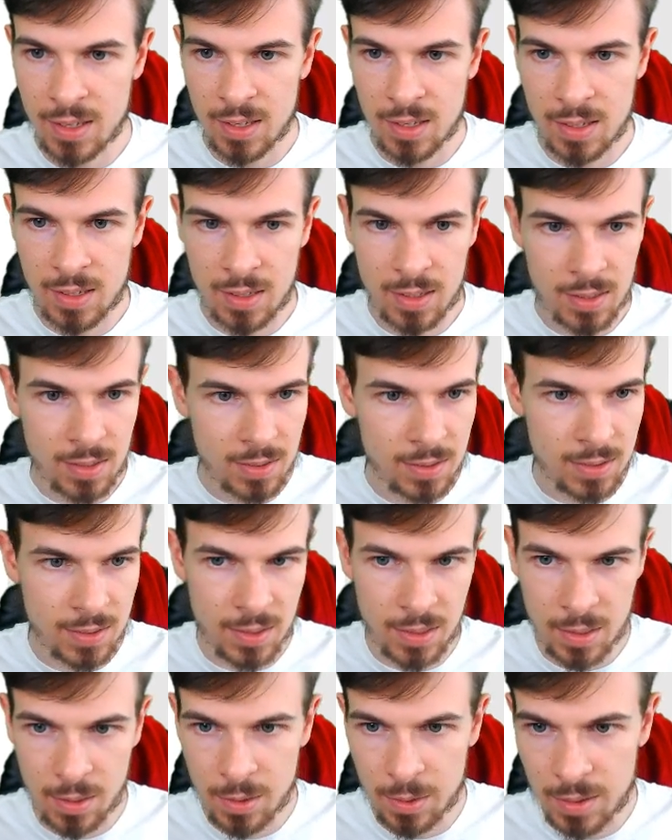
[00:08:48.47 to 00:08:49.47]

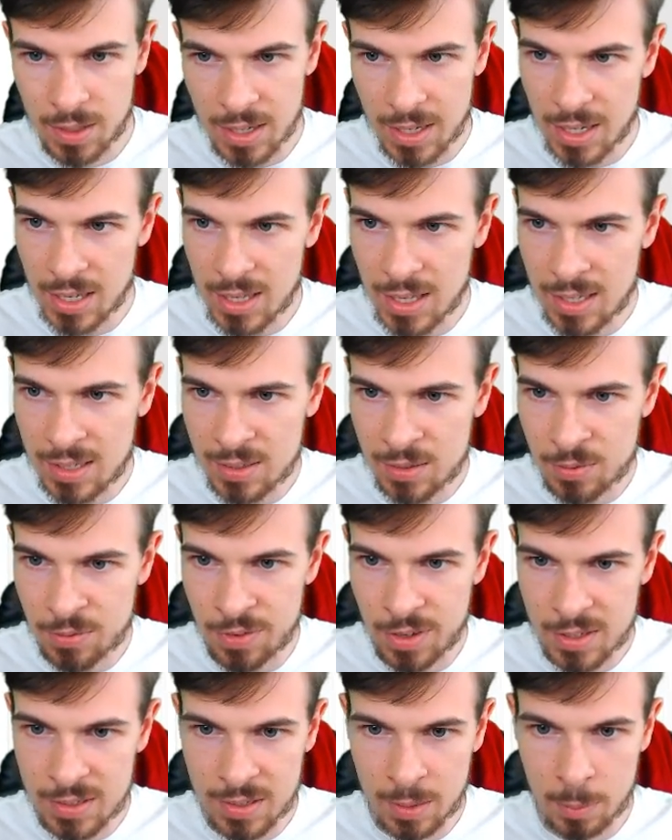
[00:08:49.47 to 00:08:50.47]
So it is
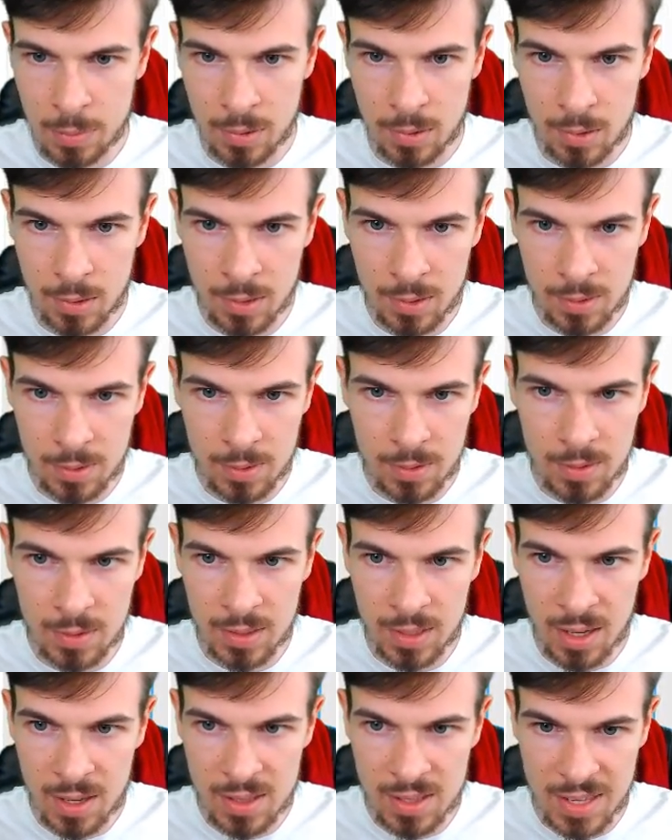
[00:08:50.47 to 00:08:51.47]
visible,
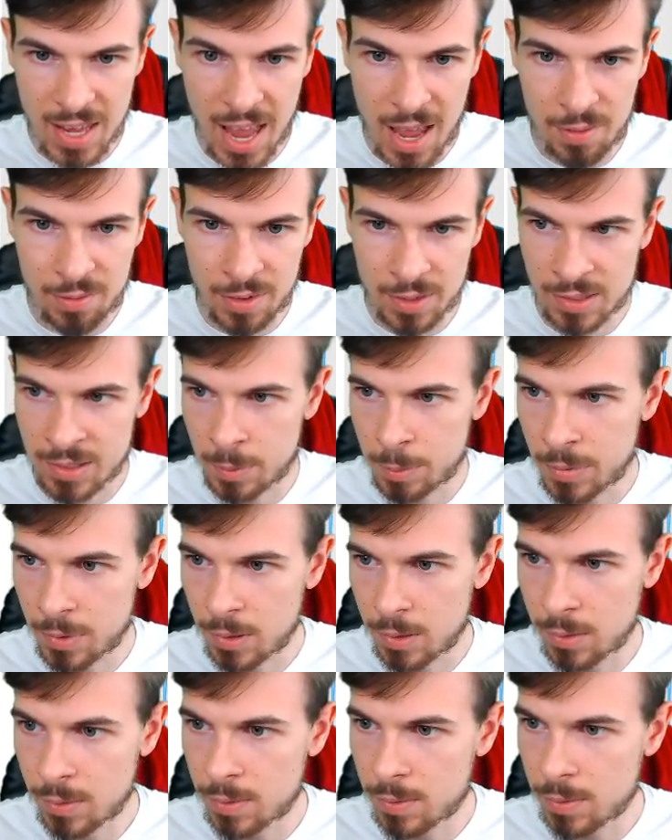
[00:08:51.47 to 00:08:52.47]
not that
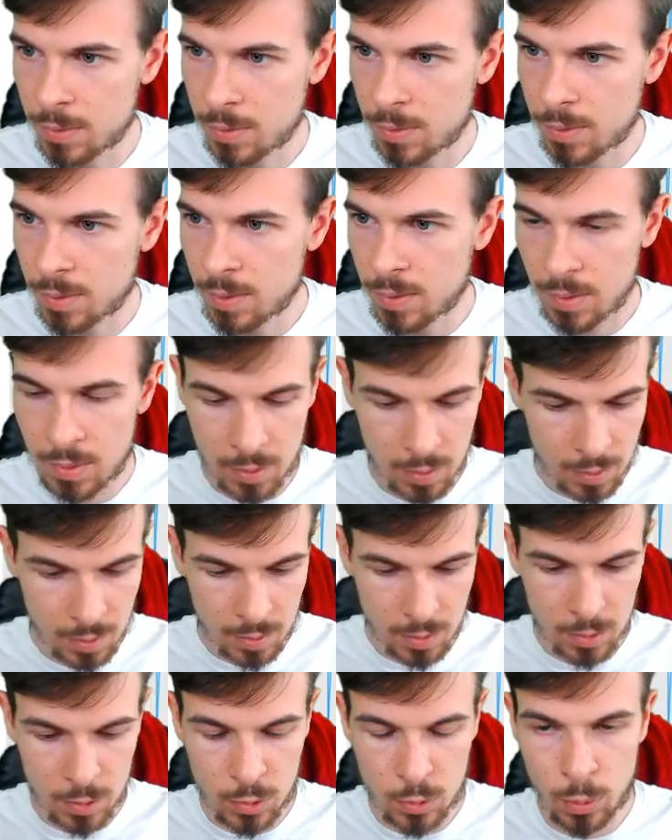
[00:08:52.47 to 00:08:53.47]
visible.
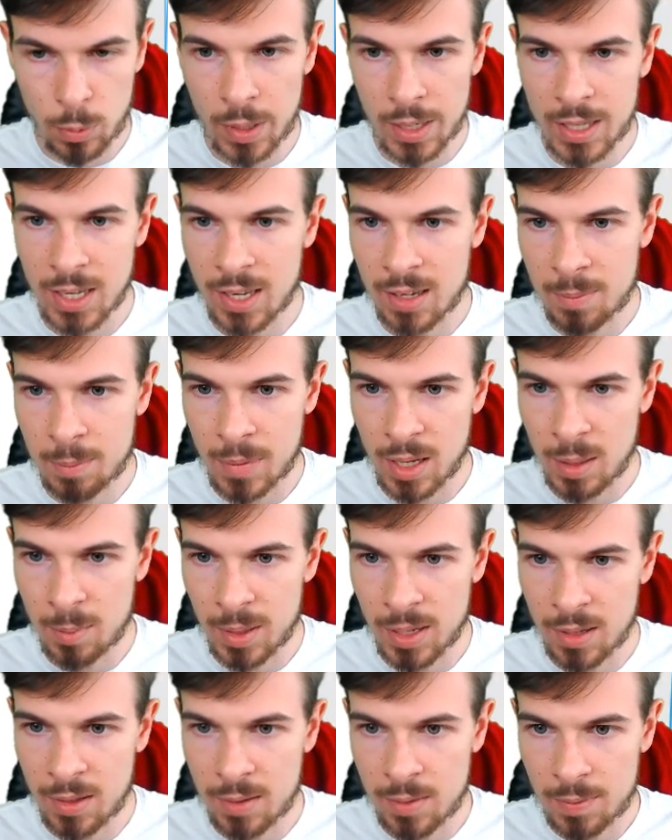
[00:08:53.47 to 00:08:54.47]
20 maybe.
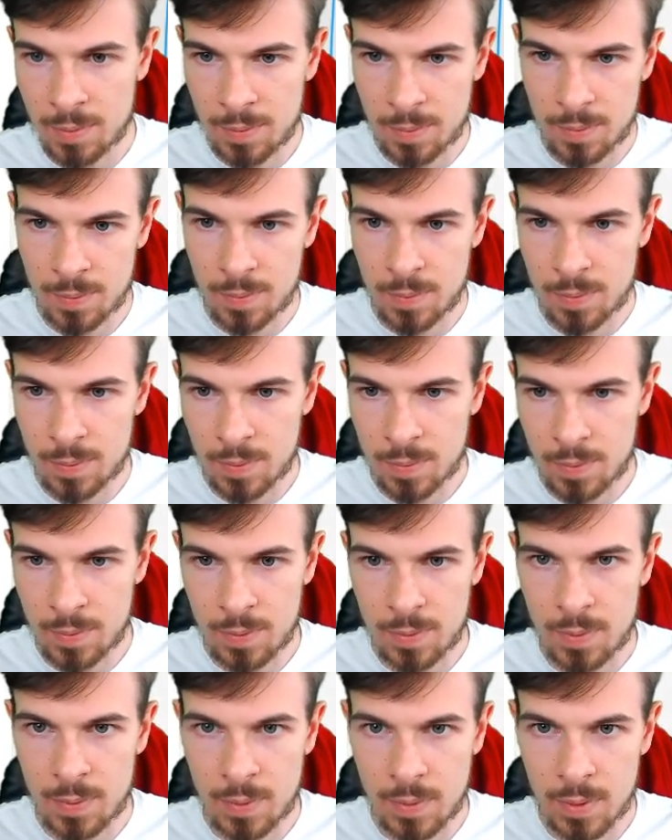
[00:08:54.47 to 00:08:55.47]

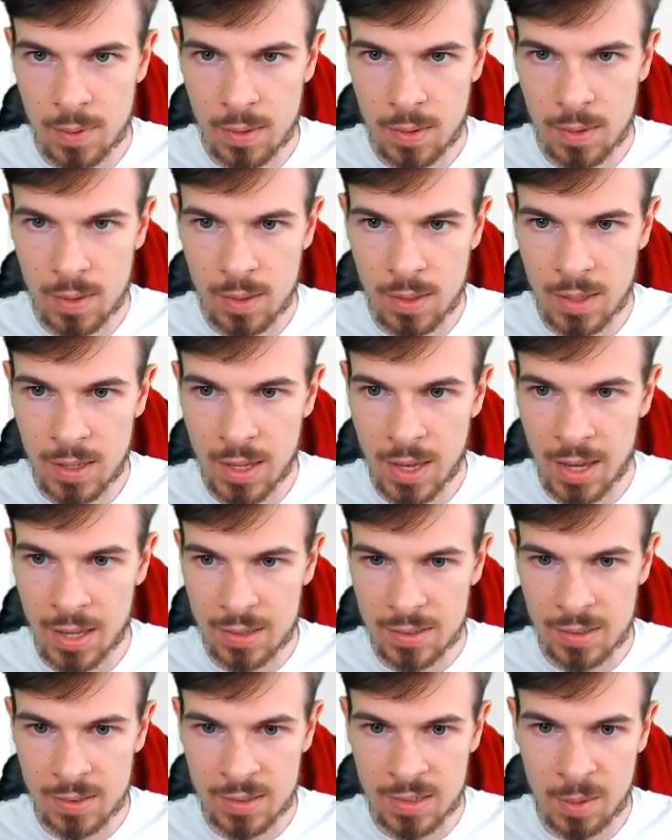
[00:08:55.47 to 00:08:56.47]
Yeah, so
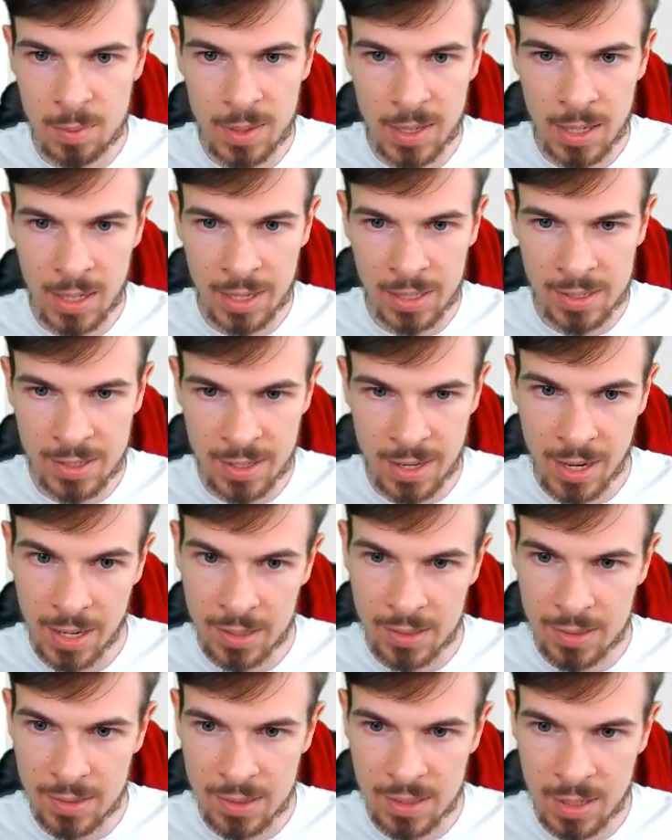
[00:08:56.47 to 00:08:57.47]
something like that.
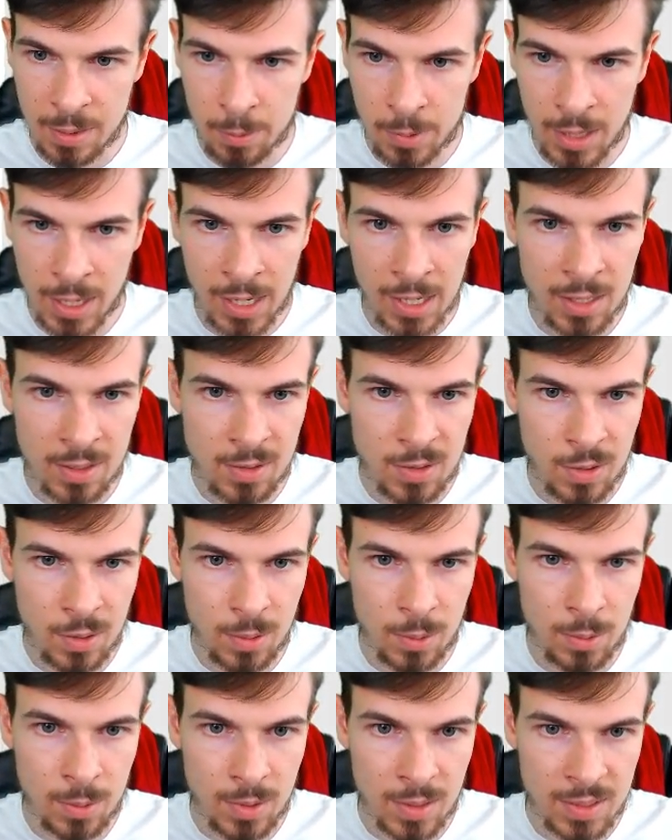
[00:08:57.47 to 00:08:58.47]
And then what I can do
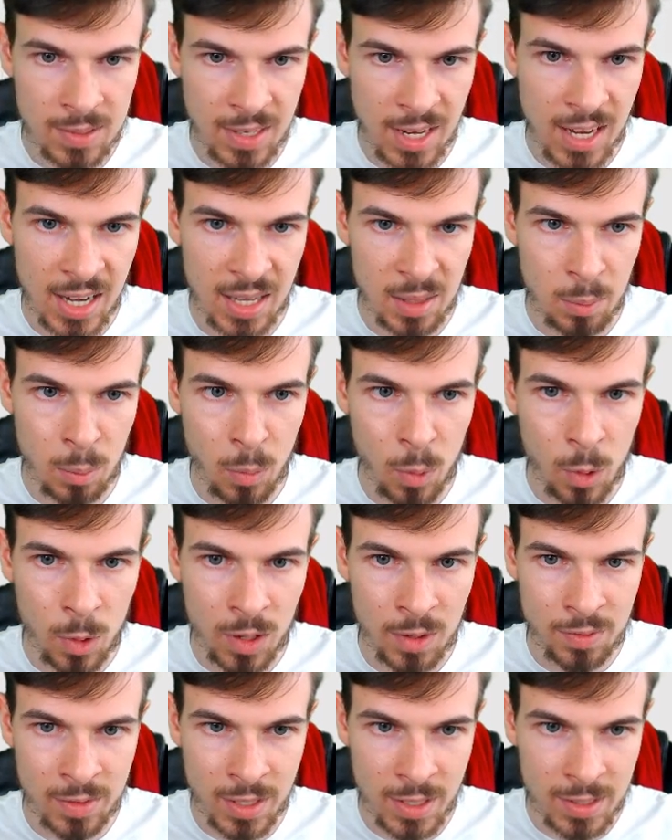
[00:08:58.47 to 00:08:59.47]
is add more of
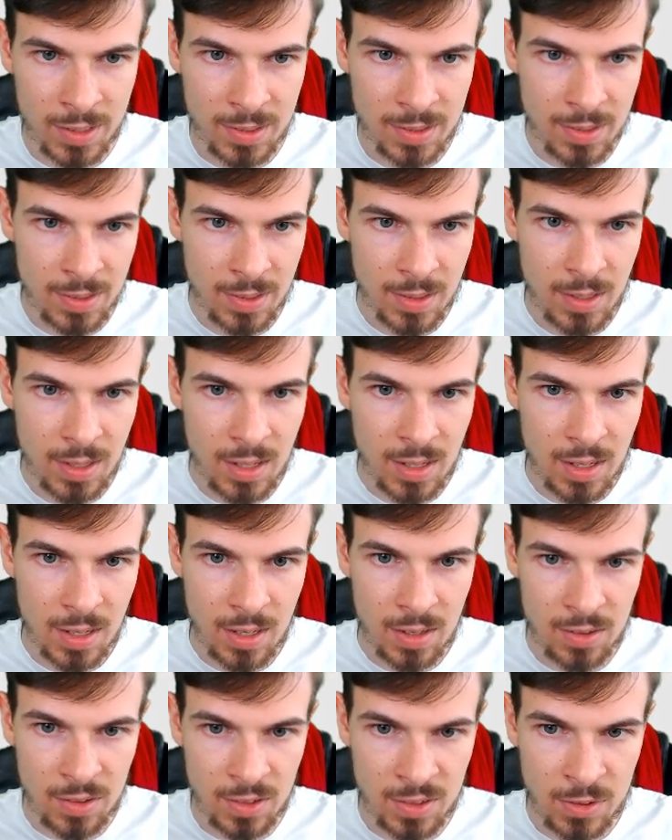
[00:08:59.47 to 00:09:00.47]
this, and
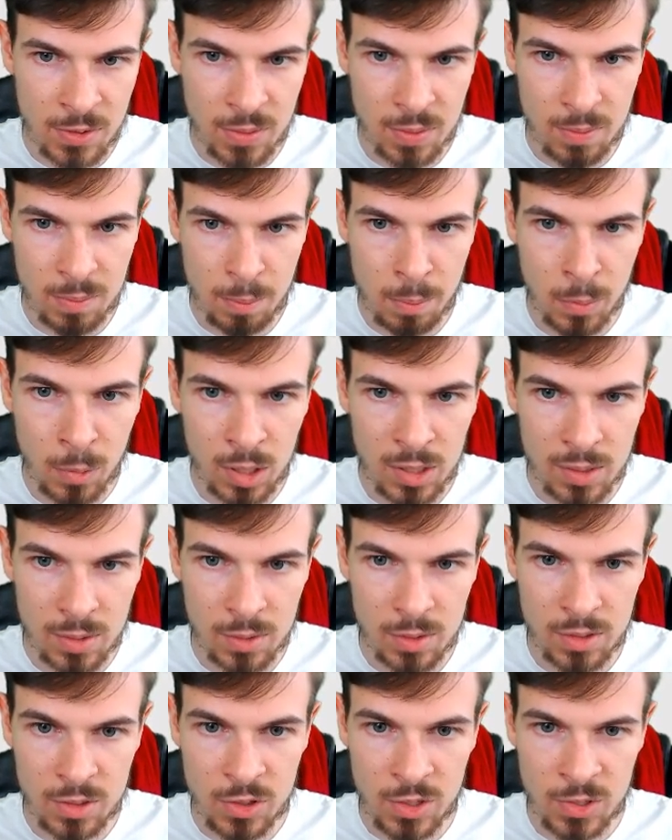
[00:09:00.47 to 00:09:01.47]

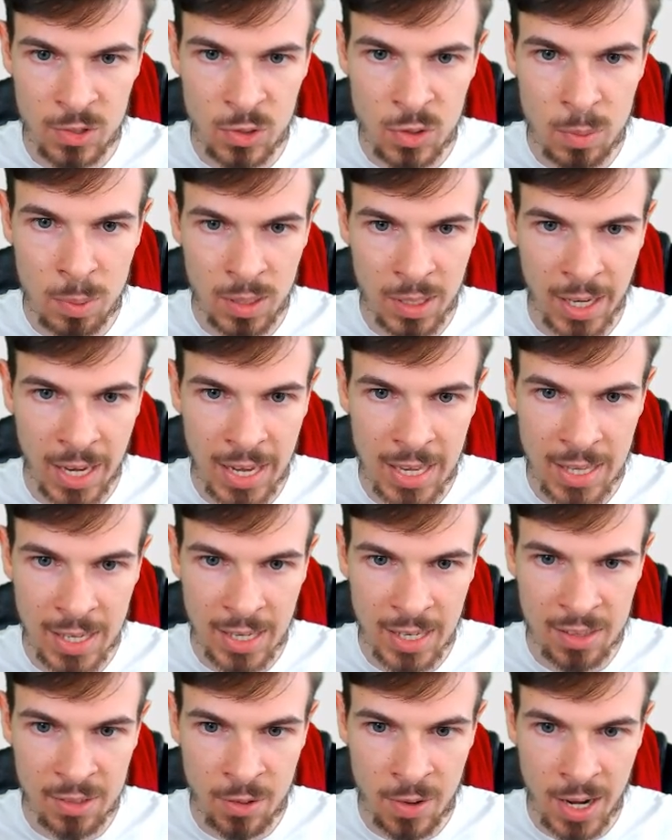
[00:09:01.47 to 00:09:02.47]
just duplicating and
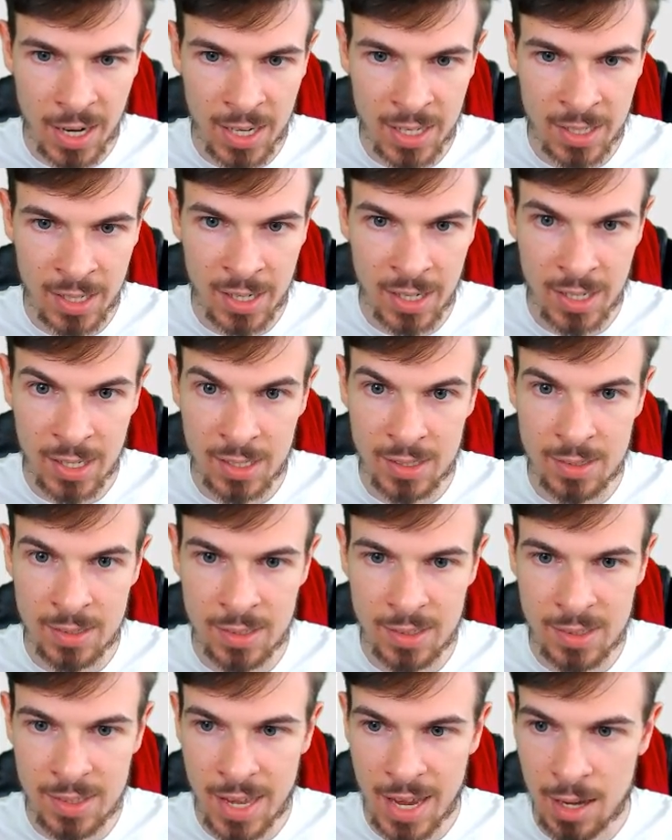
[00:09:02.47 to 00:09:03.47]
dragging it
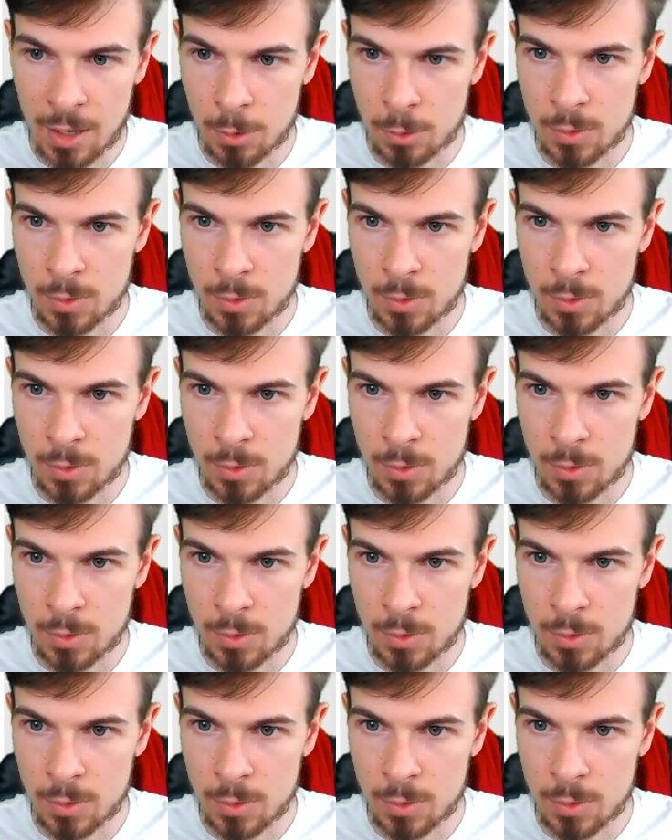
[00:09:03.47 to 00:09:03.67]
down